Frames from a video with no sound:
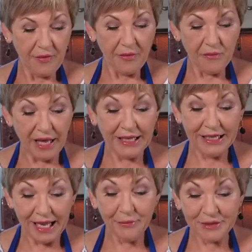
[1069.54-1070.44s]
bacon,
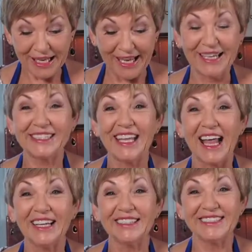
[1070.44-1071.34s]
egg, potato
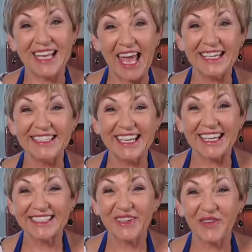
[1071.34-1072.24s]
salad, done and
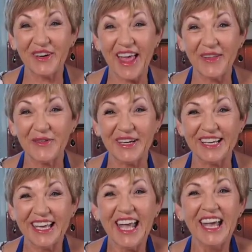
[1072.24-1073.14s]
dusted for another week.